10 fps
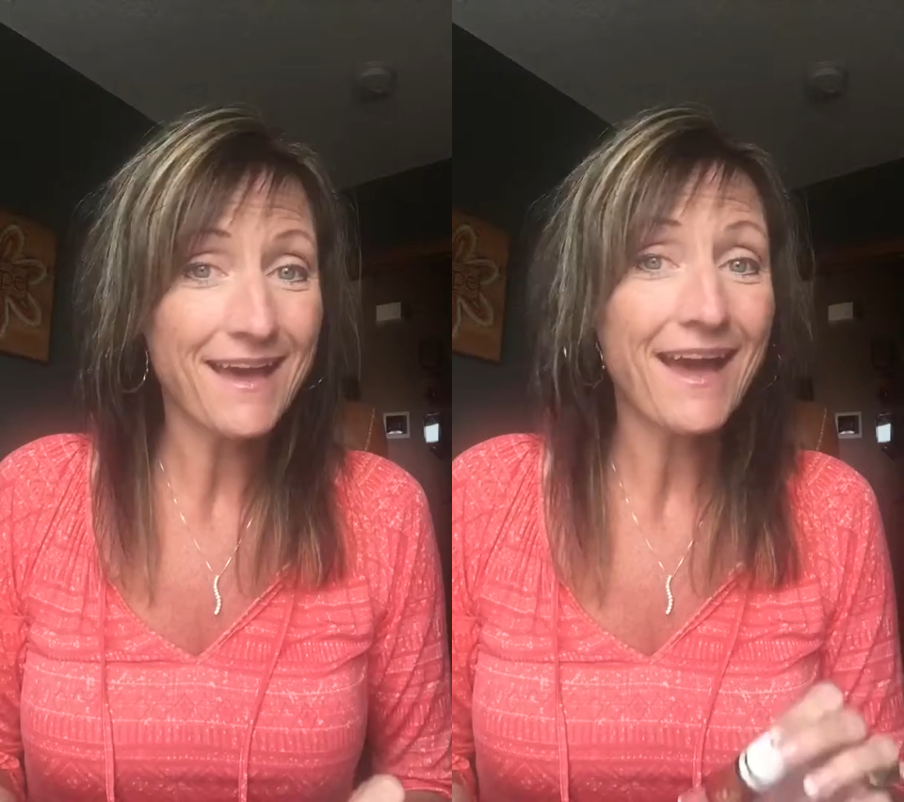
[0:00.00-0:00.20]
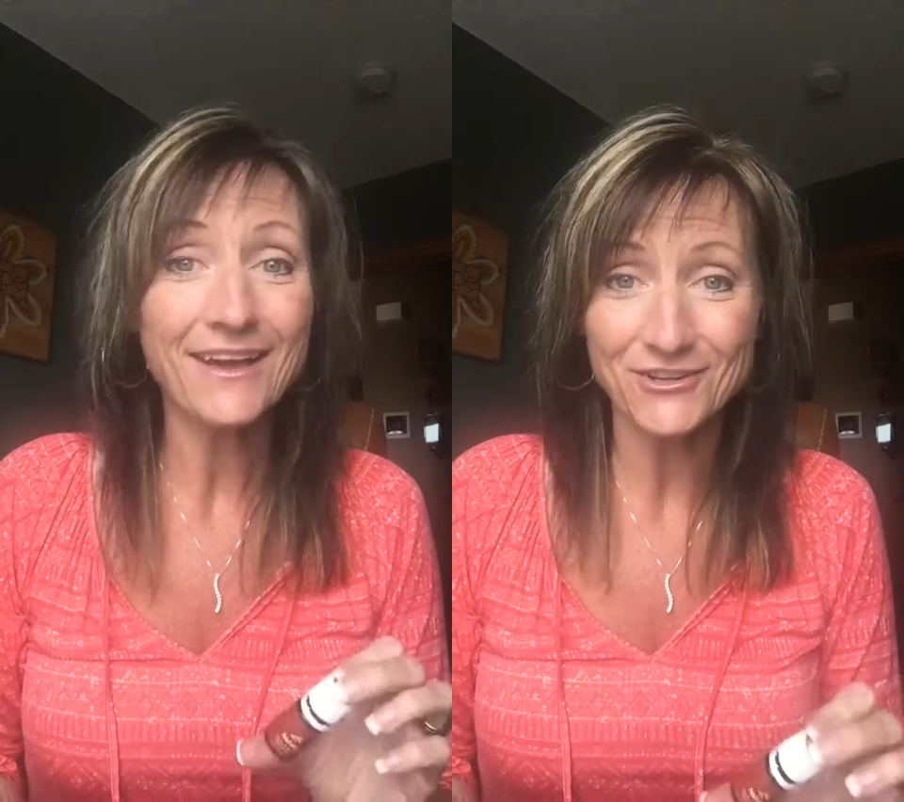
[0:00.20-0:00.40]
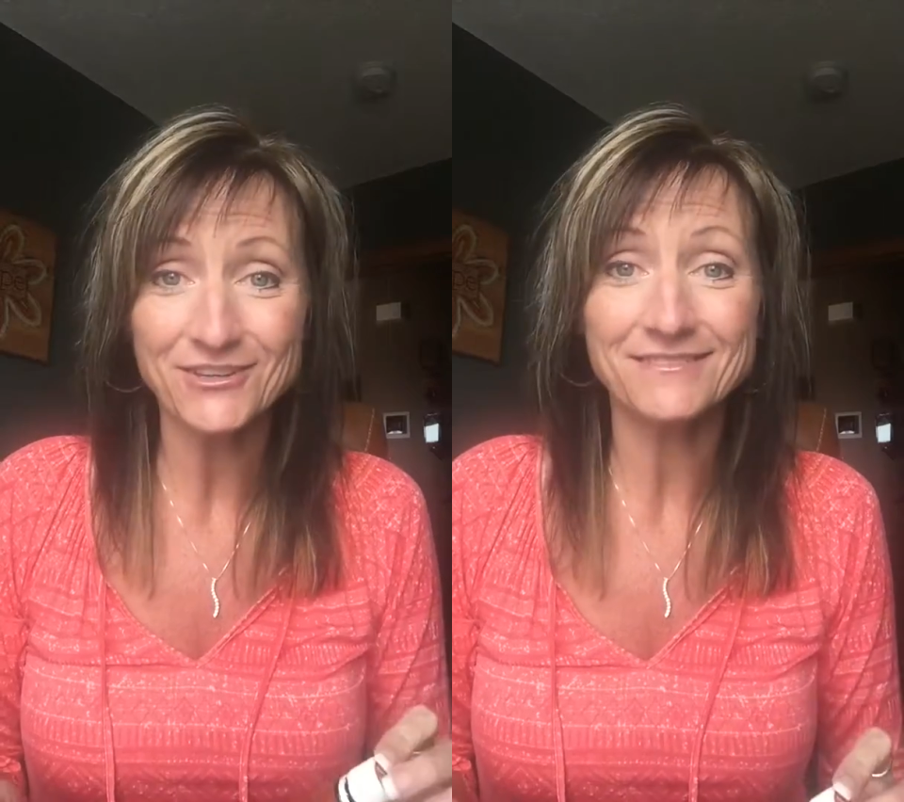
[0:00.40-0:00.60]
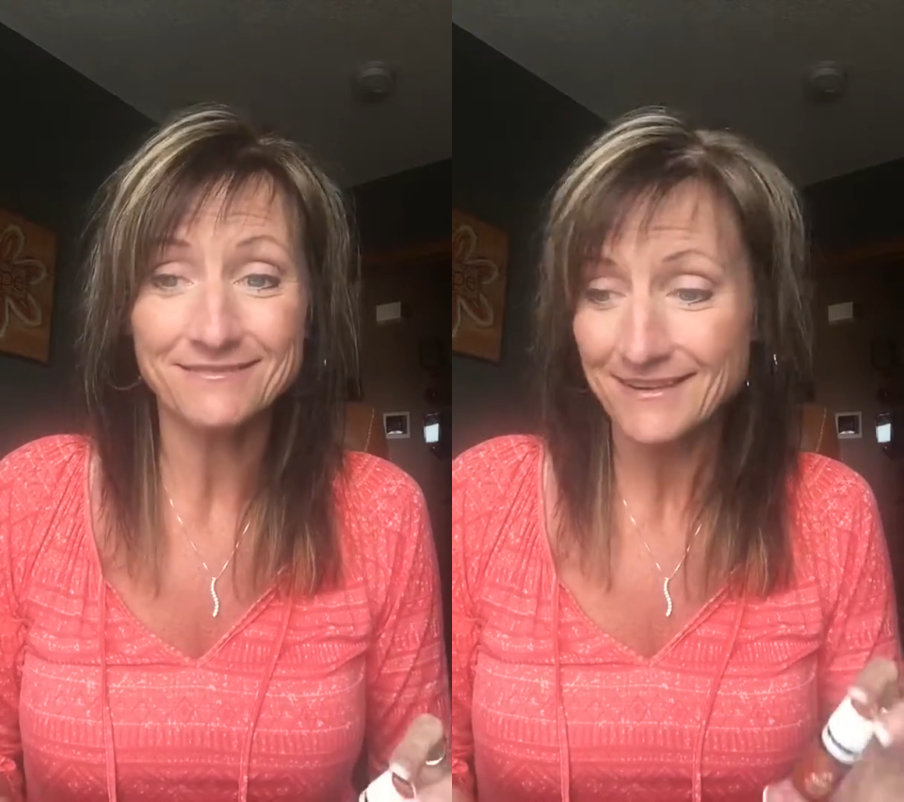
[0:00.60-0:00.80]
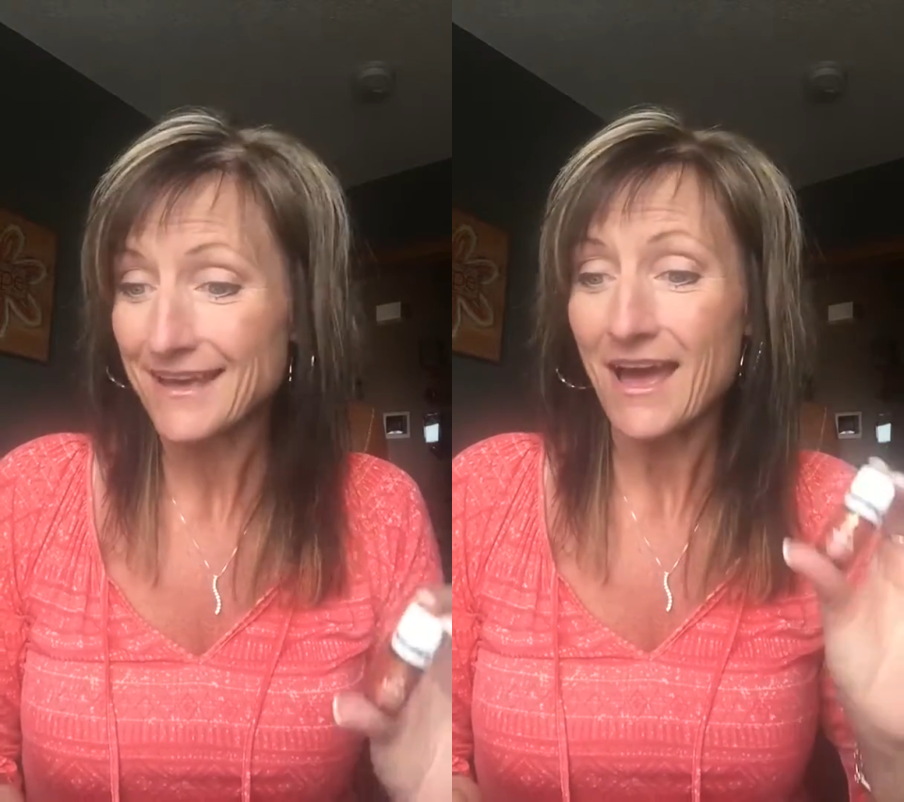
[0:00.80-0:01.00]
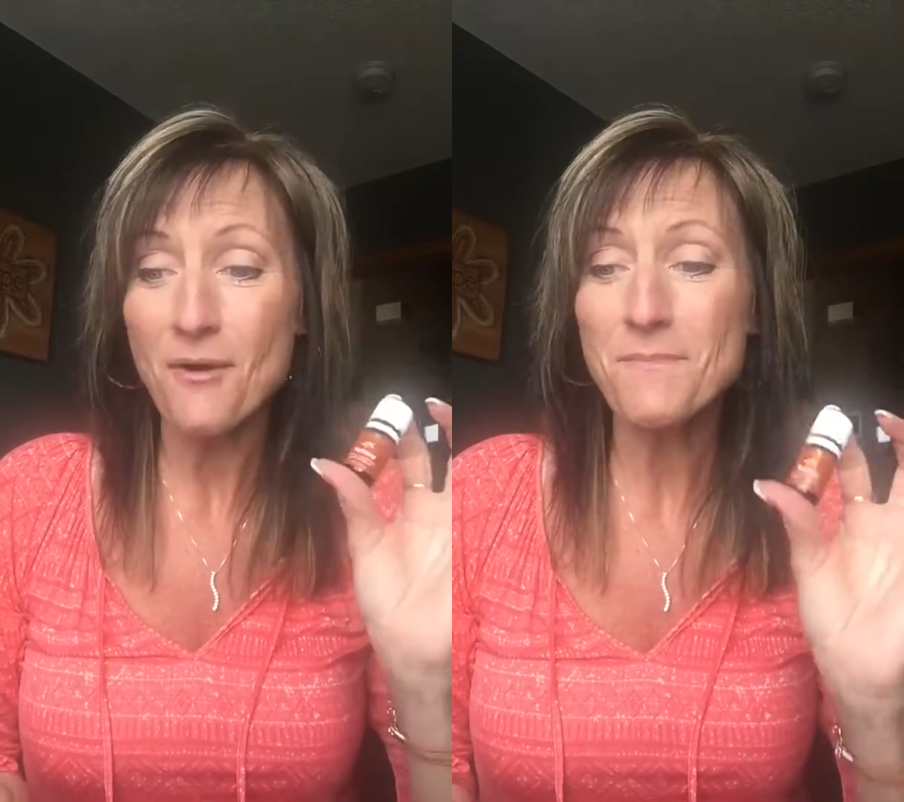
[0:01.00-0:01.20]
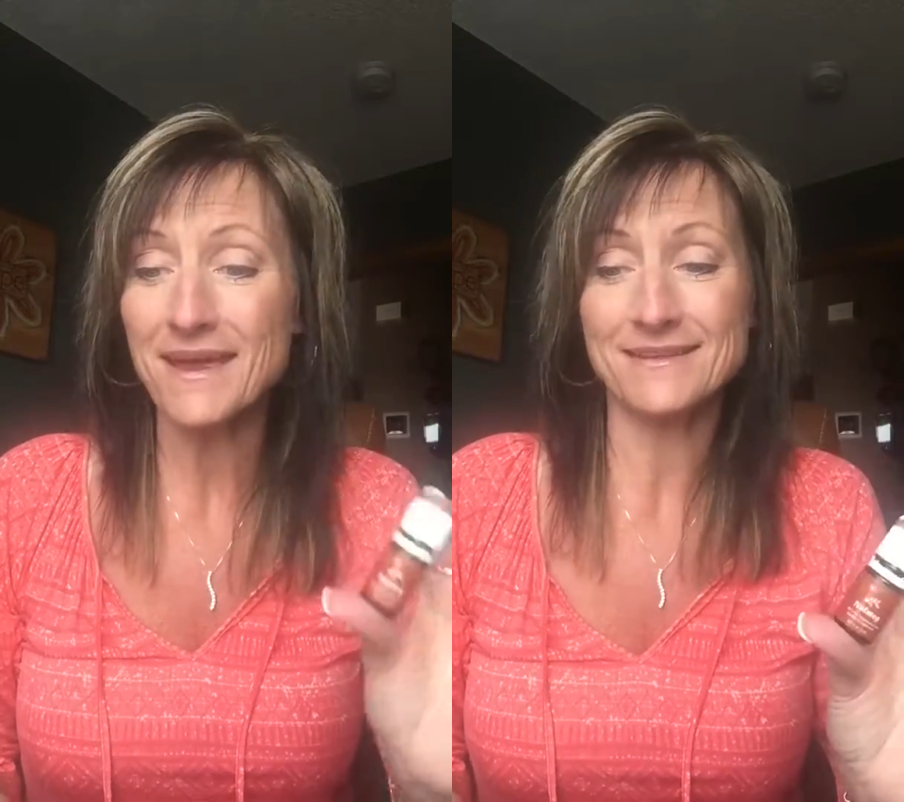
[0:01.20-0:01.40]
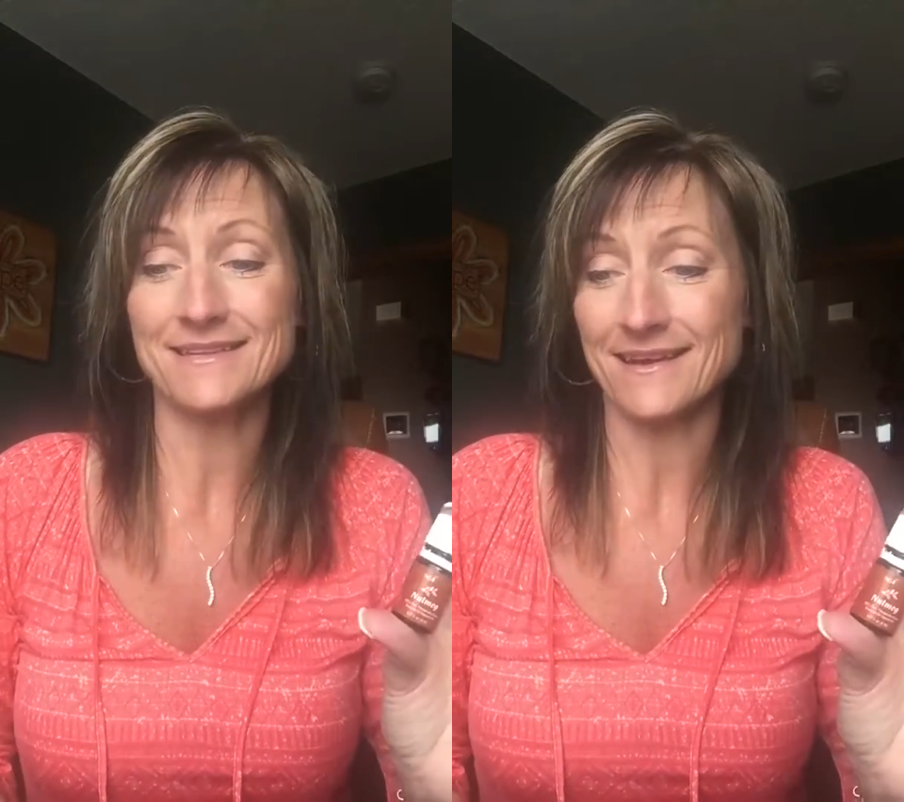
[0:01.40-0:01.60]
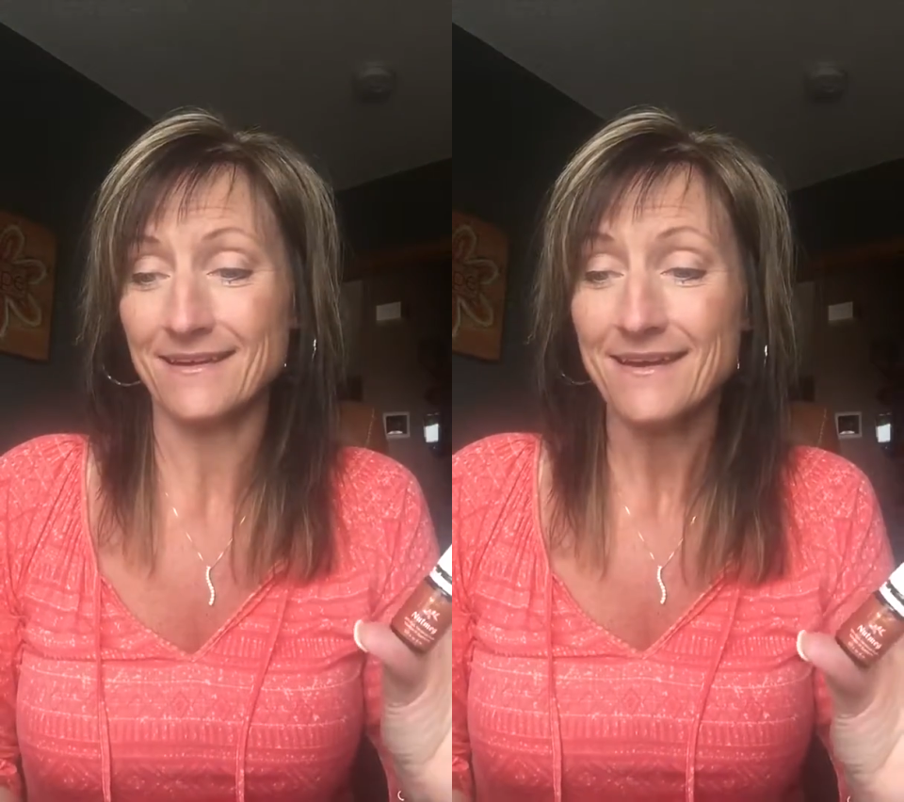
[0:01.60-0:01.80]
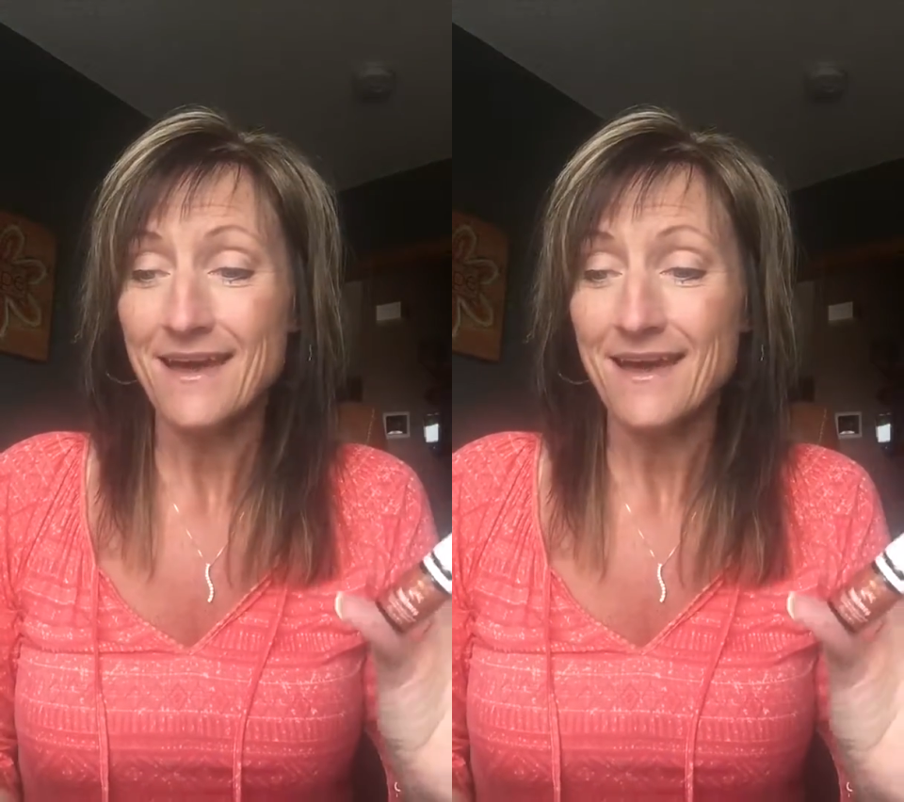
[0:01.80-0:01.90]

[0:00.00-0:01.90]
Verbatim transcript: I could. Amazing